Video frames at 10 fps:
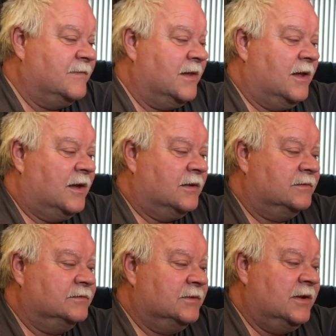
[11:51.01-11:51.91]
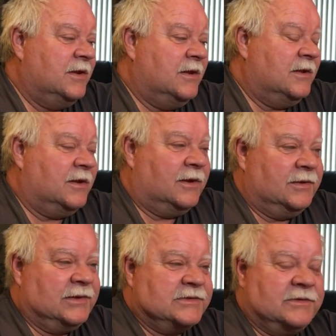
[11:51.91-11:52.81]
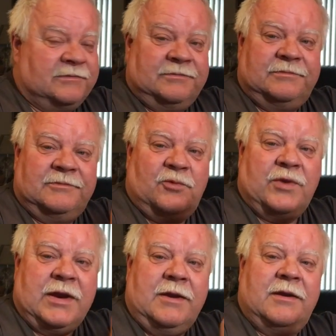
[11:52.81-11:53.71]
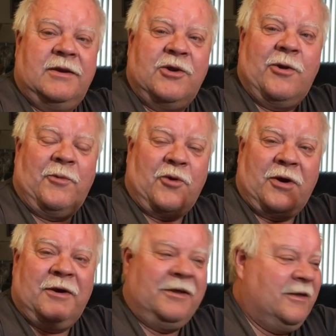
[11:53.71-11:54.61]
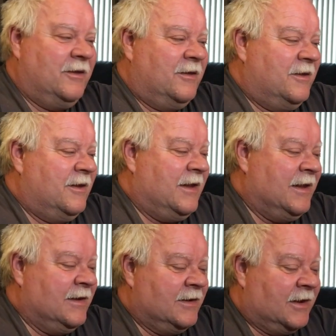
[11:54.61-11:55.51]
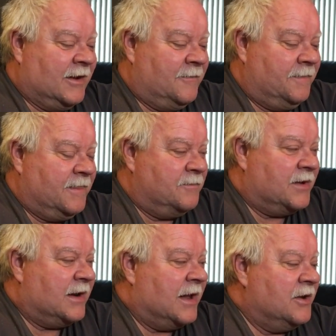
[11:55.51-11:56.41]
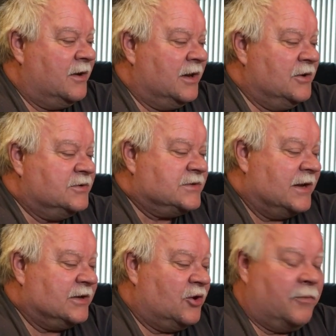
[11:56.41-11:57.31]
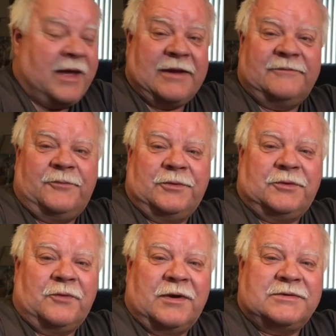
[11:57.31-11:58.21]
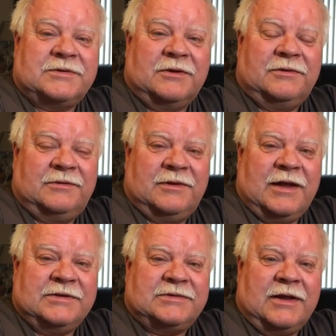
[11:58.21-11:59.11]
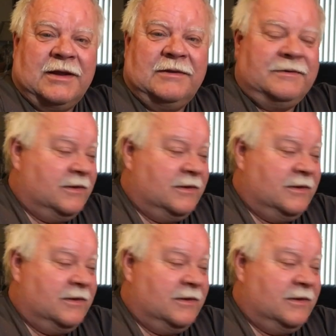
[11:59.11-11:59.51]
Doesn't read no more, and but I only use that to go back and forth to work, so I ain't scared.